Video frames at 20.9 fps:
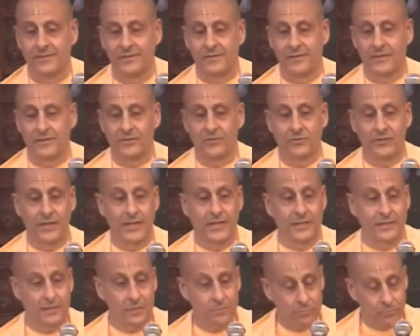and
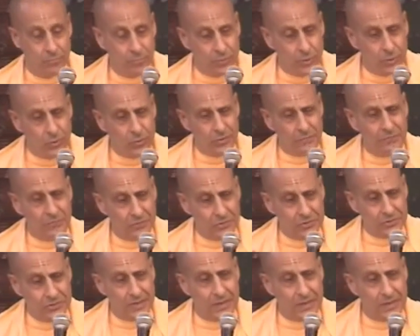created a beautiful